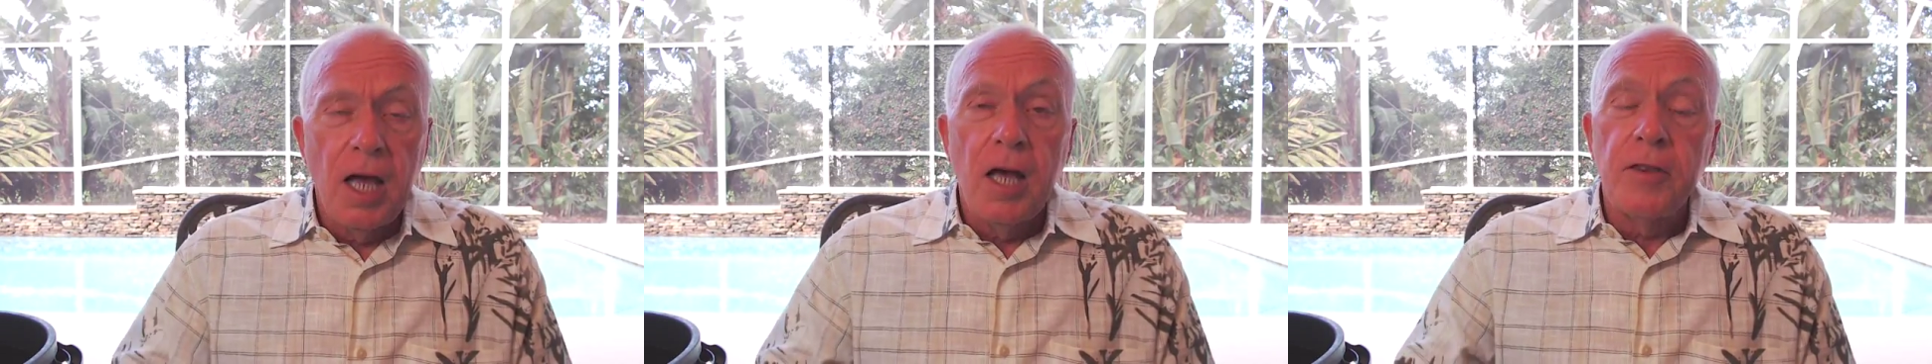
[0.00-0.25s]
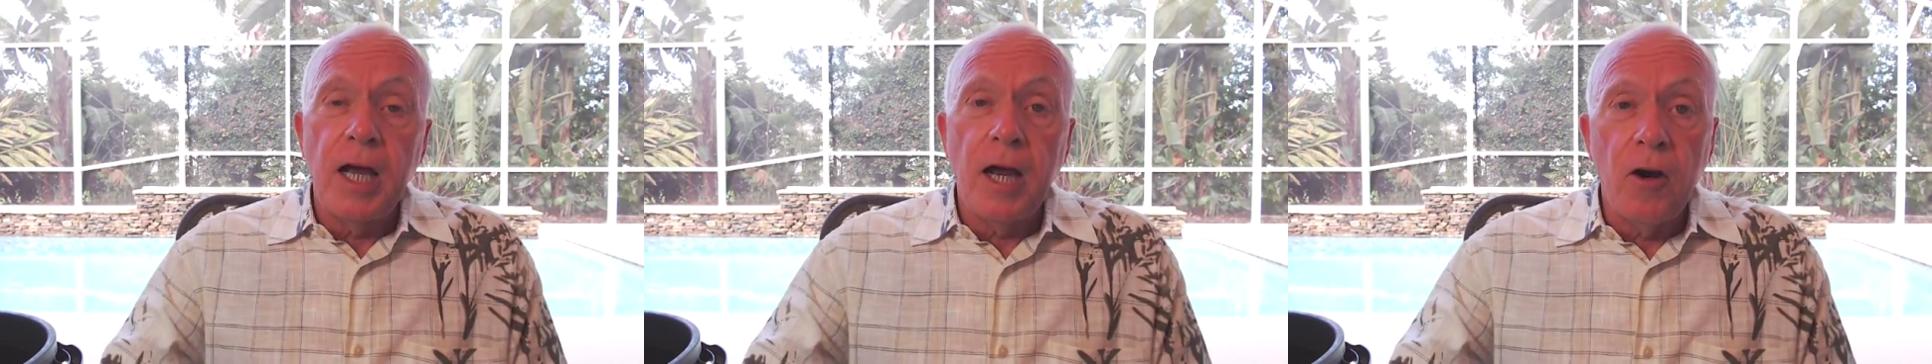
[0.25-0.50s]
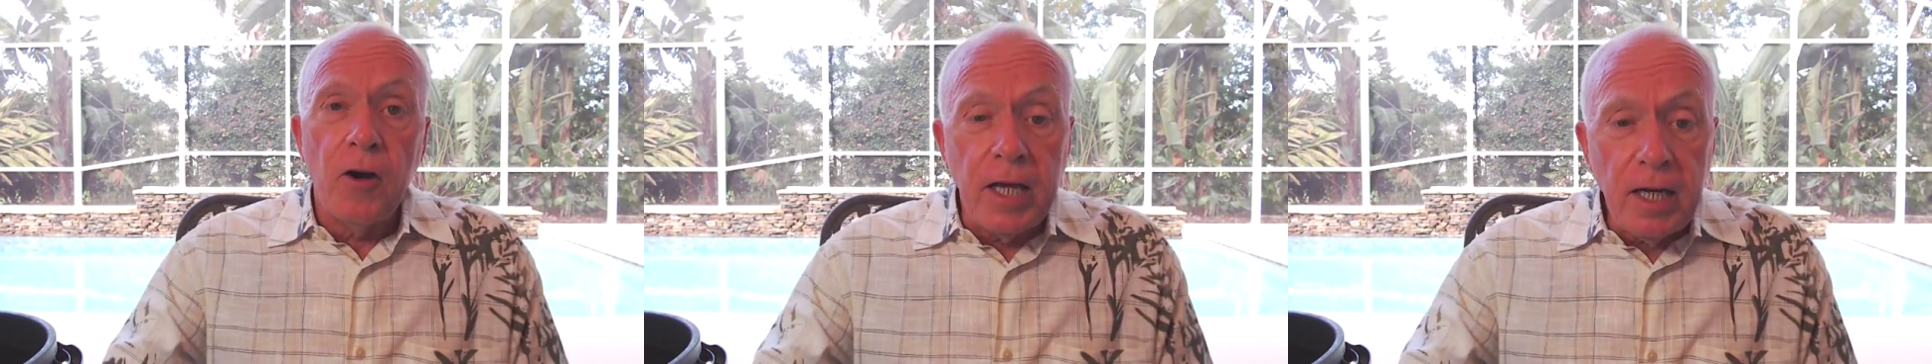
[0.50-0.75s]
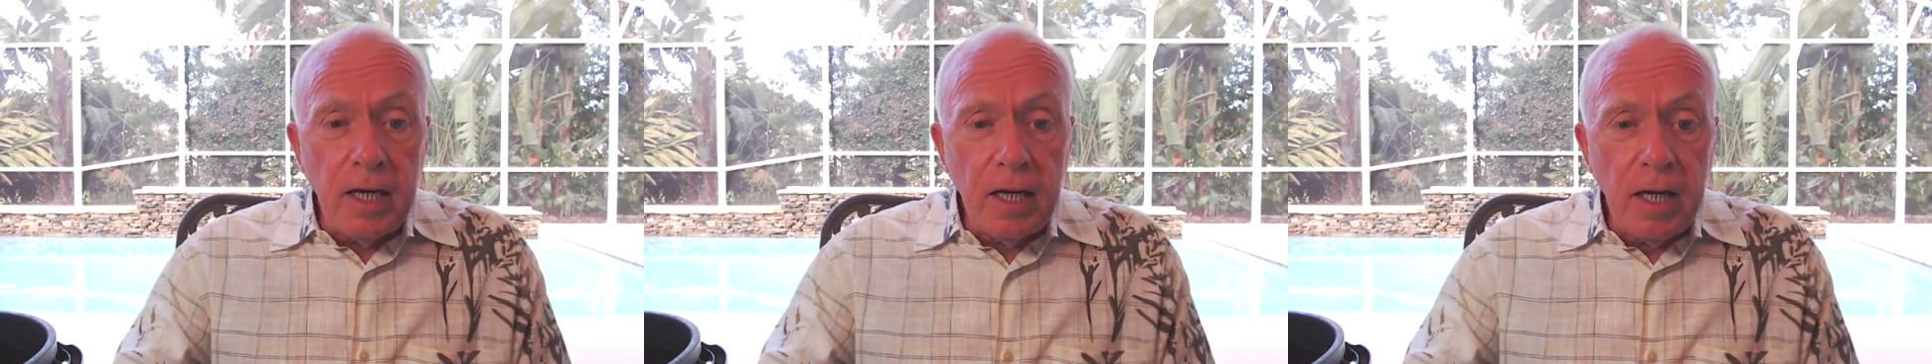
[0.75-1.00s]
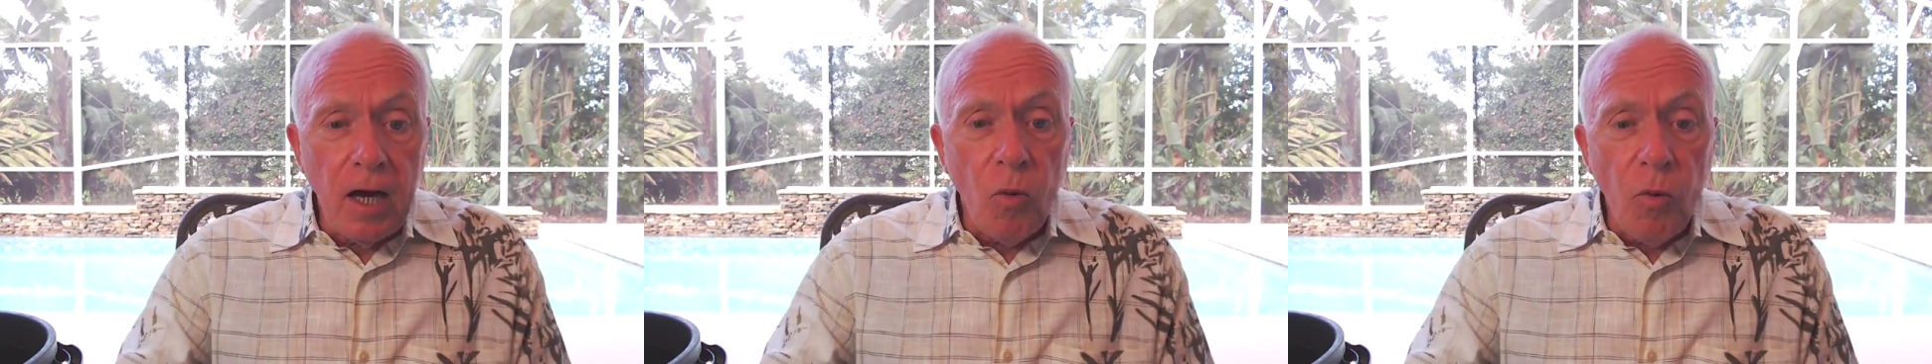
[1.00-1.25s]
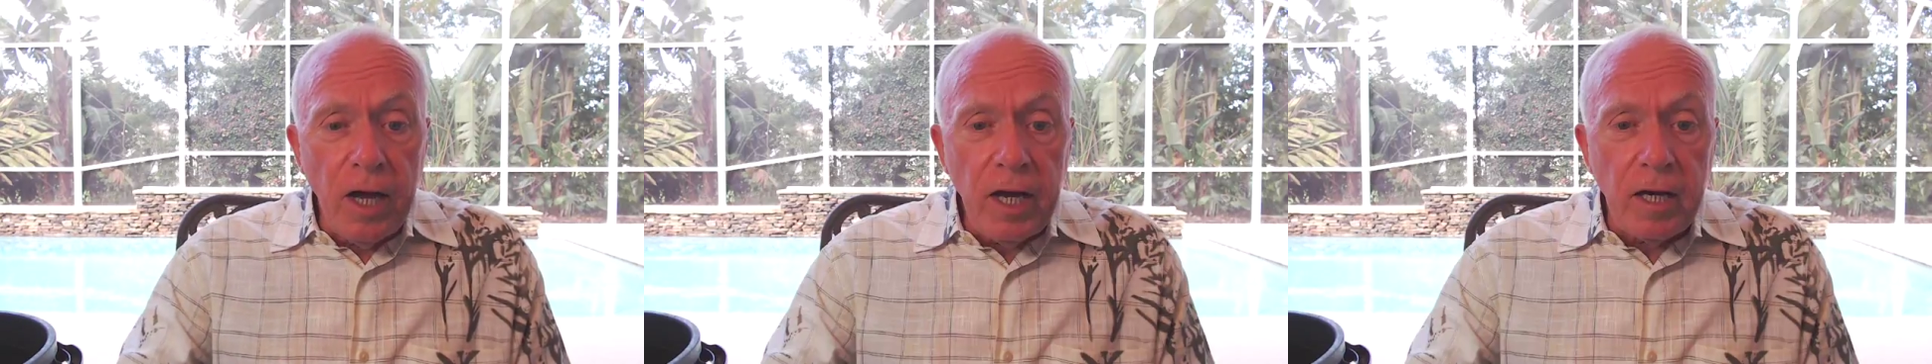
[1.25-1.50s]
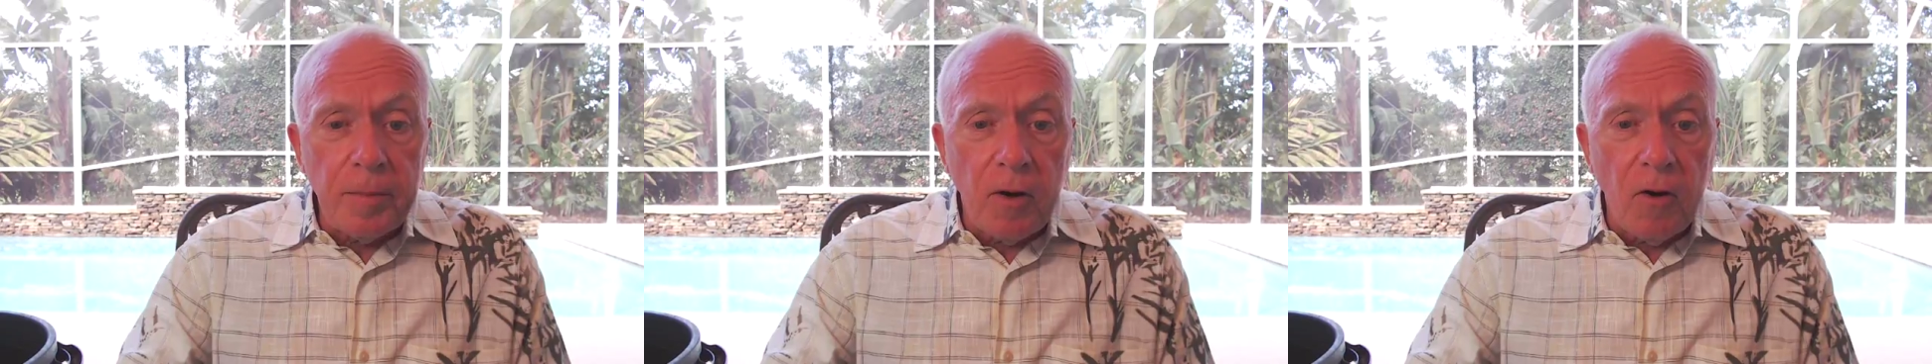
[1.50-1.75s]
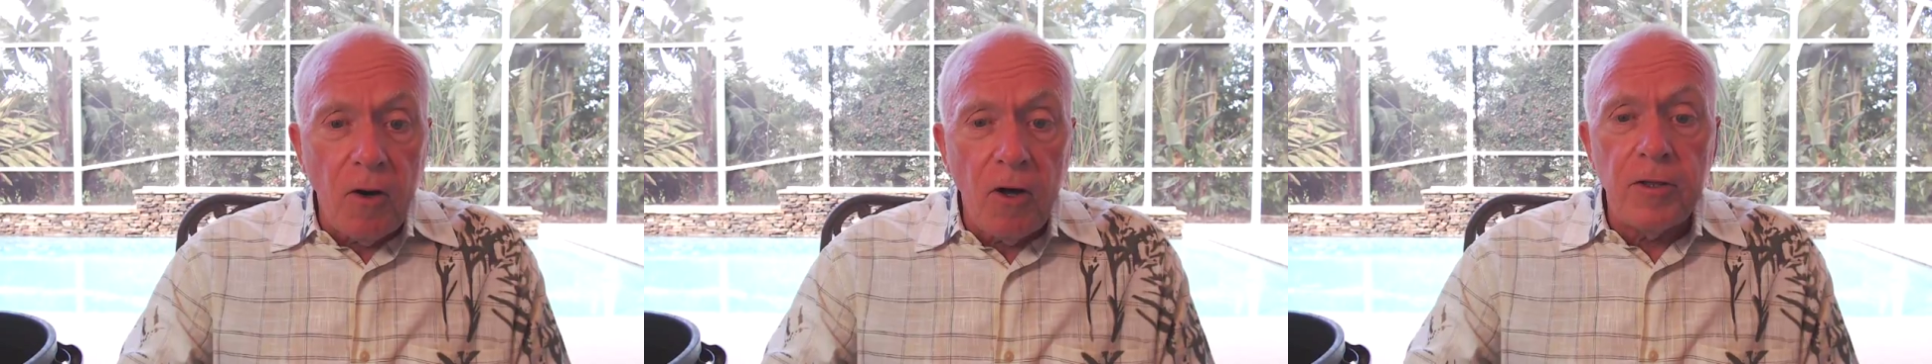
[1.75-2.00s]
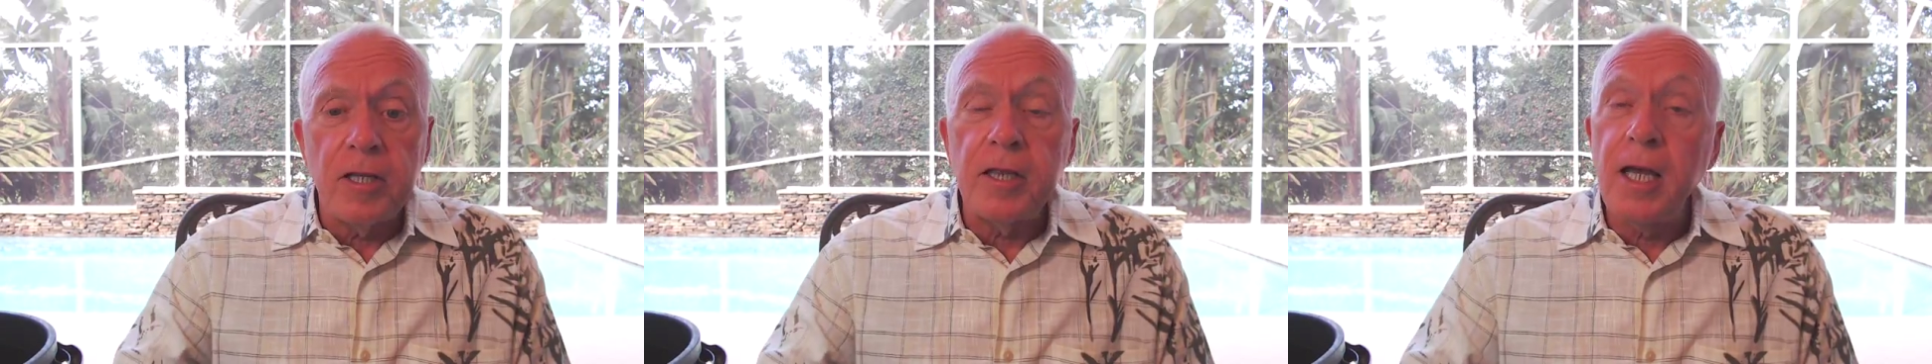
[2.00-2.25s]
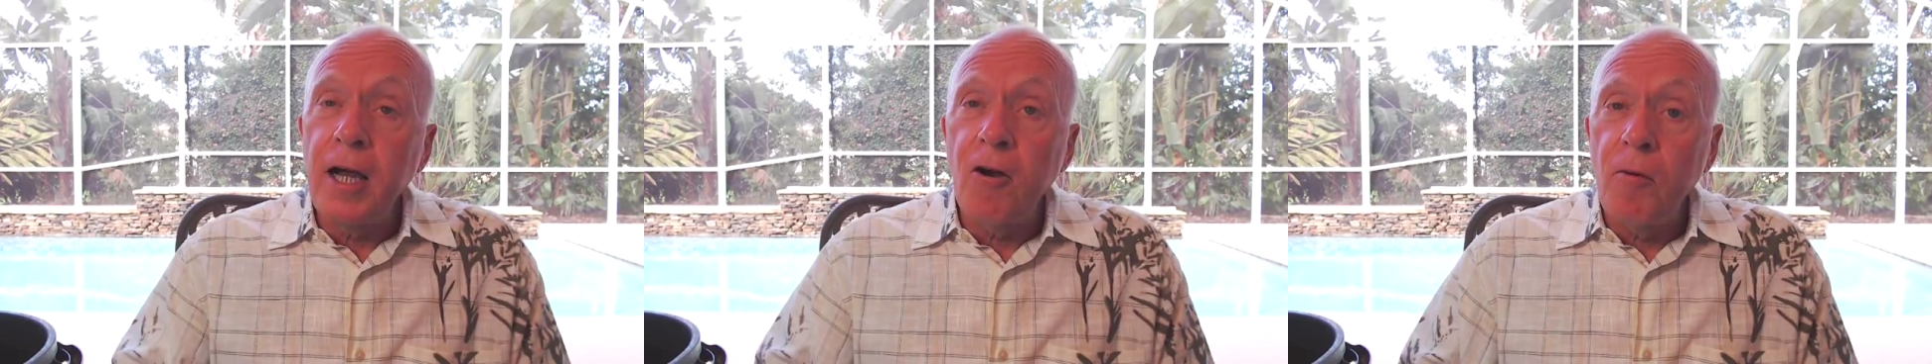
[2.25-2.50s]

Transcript: They're getting a wake-up call that they're